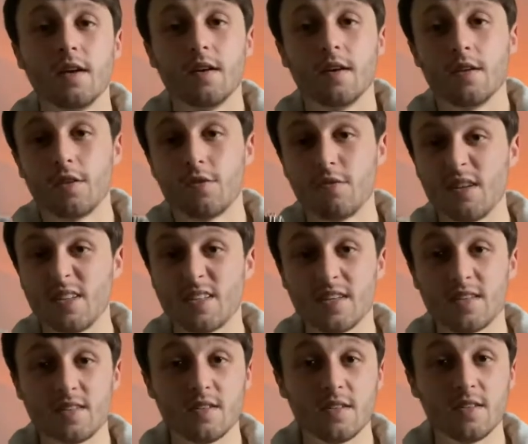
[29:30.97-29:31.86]
three
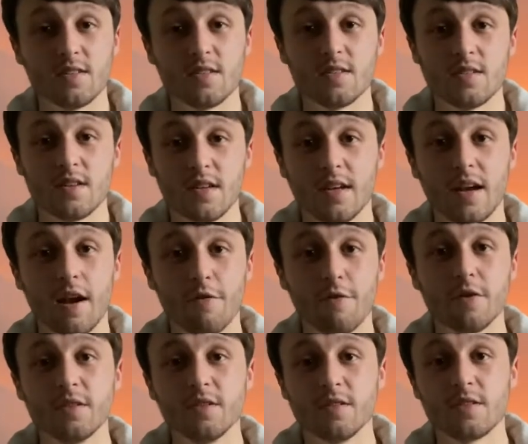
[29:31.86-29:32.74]
sisters,
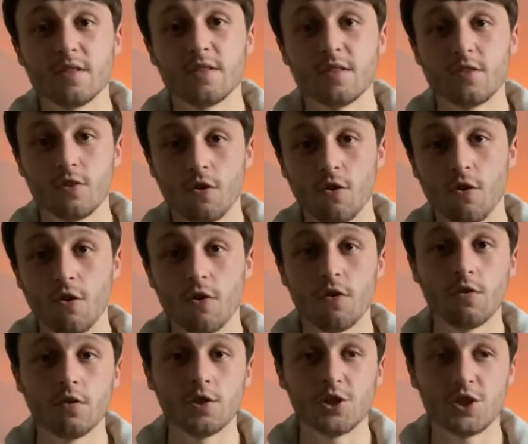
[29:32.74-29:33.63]
inheritance,
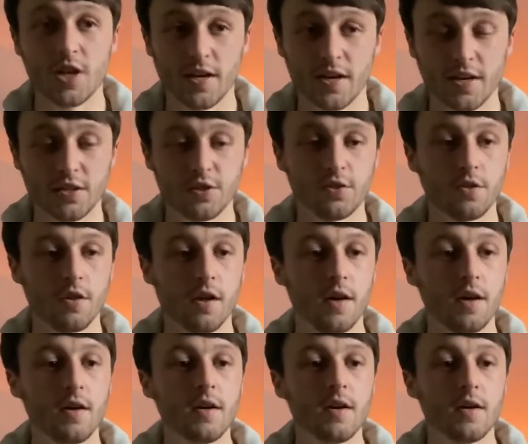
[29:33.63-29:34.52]
go, shag each
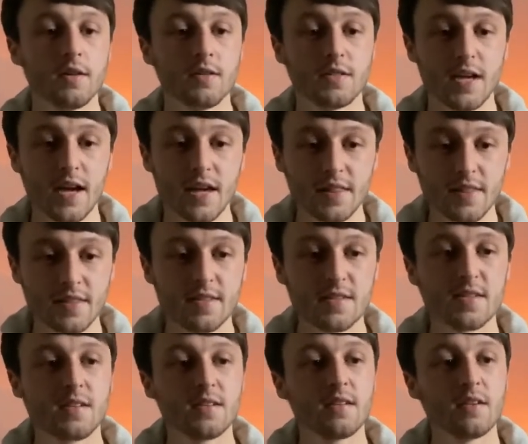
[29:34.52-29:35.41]
other,
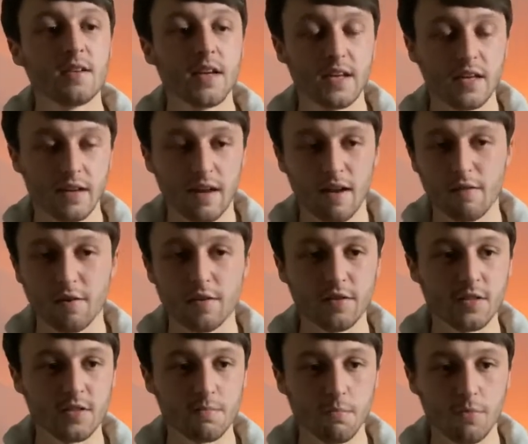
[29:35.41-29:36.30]
deaths,
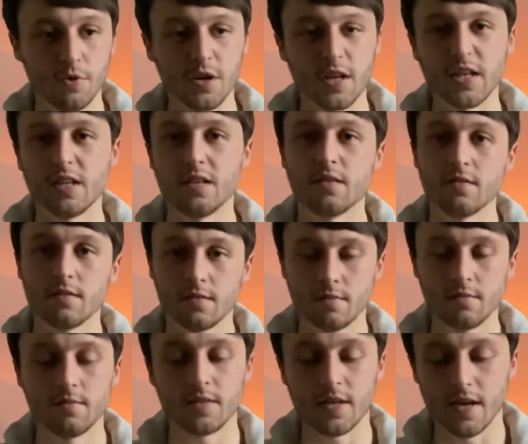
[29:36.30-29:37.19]
inheritance, money,
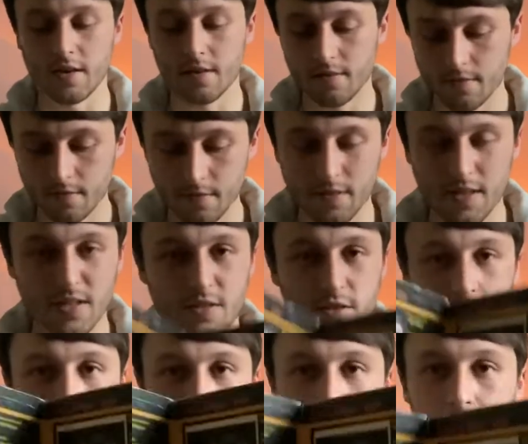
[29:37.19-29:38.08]
yeah, that
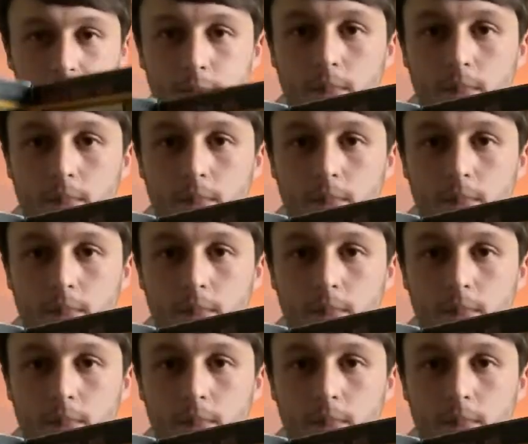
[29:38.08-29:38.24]
sort of thing.